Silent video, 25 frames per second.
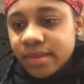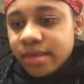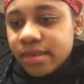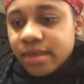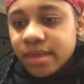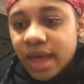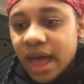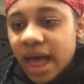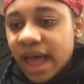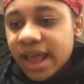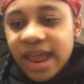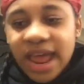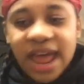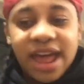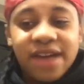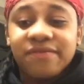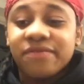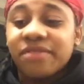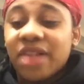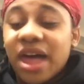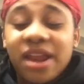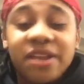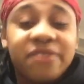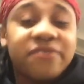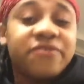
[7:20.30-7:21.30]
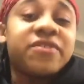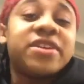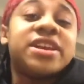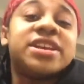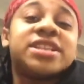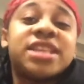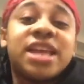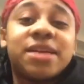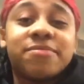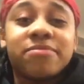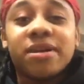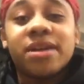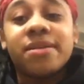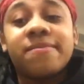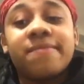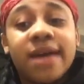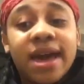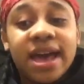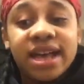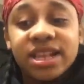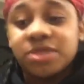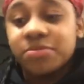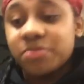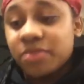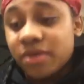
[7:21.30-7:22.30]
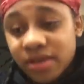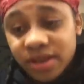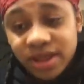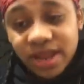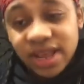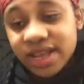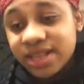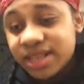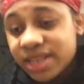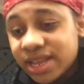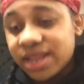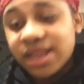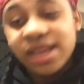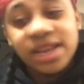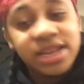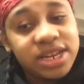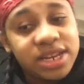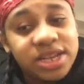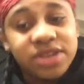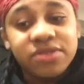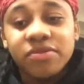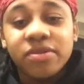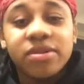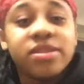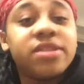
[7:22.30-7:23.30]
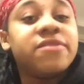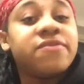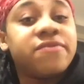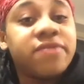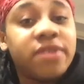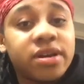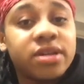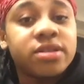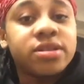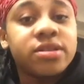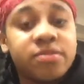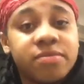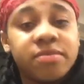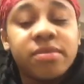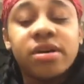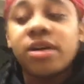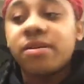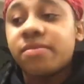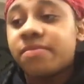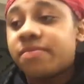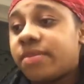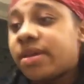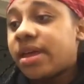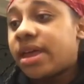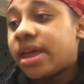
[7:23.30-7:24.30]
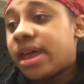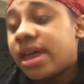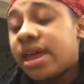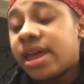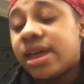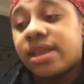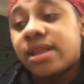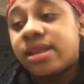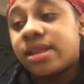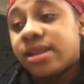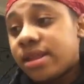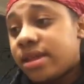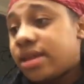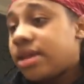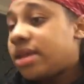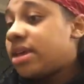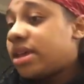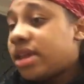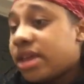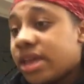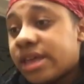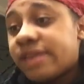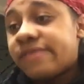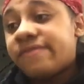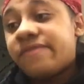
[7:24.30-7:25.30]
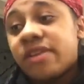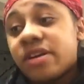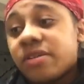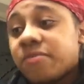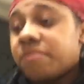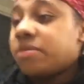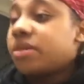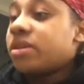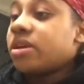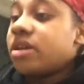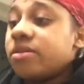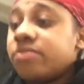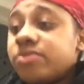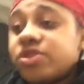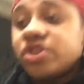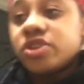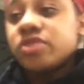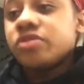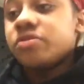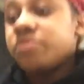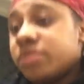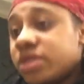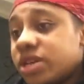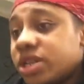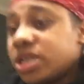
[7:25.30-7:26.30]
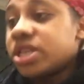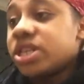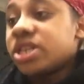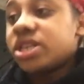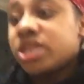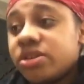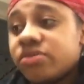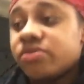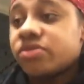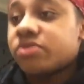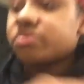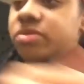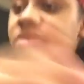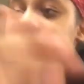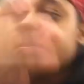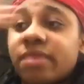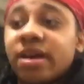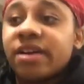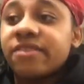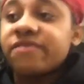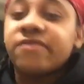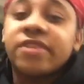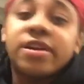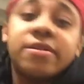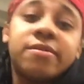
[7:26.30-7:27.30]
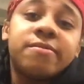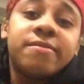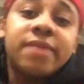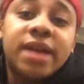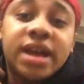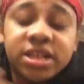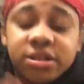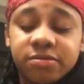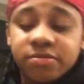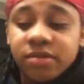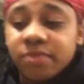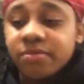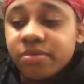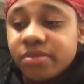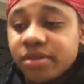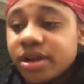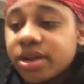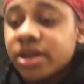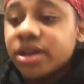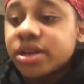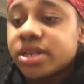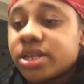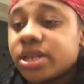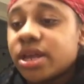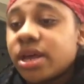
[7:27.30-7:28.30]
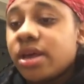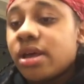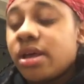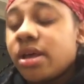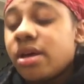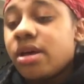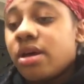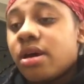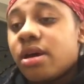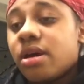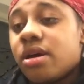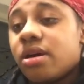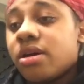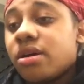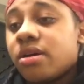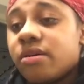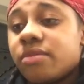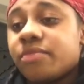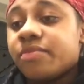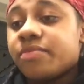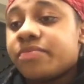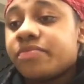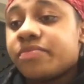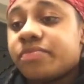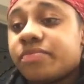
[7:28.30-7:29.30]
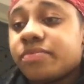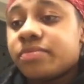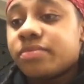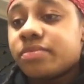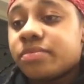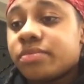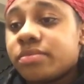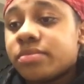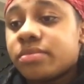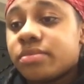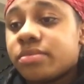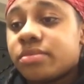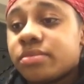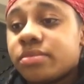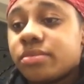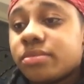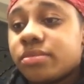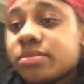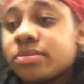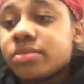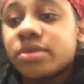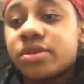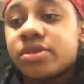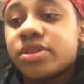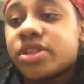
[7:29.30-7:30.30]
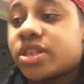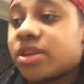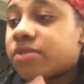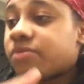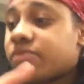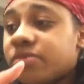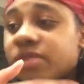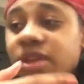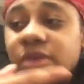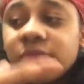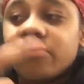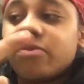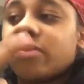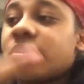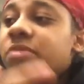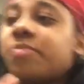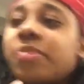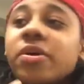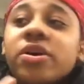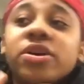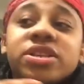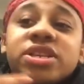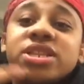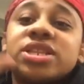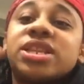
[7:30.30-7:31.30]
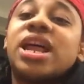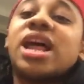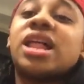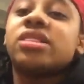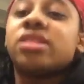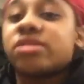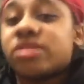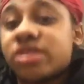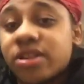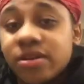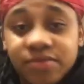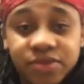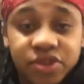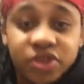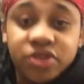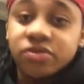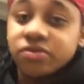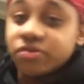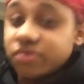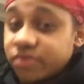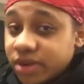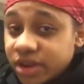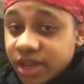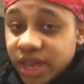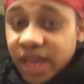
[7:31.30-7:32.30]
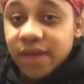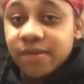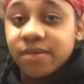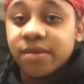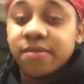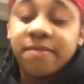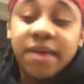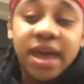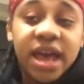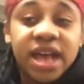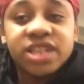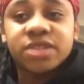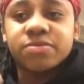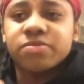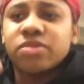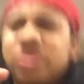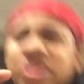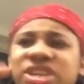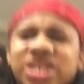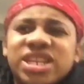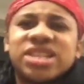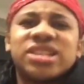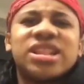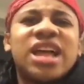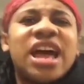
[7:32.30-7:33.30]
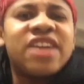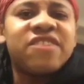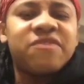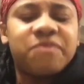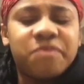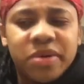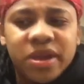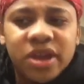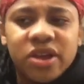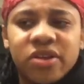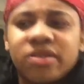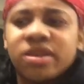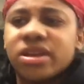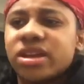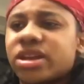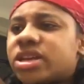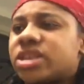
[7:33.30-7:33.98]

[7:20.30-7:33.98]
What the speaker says: I have a lot of friends that play basketball, and they said that shit really fucking them up, and it fucked me up too, because he was one of my favorite basketball players. So number one person that I looked up to when it came to basketball and just life, period.